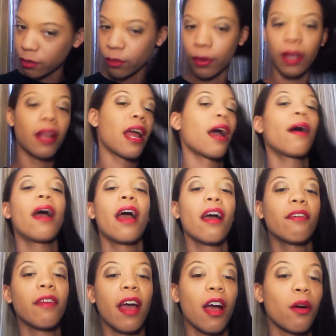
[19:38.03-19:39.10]
We now
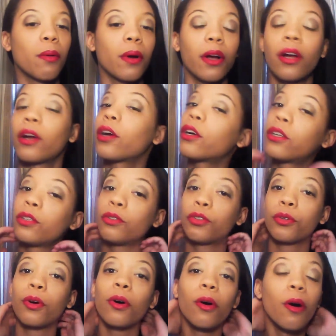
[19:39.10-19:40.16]
have our
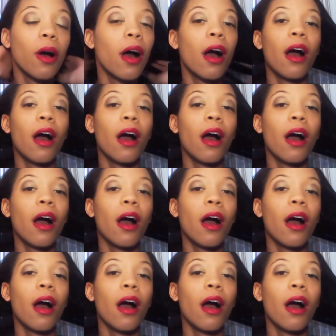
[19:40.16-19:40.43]
neutral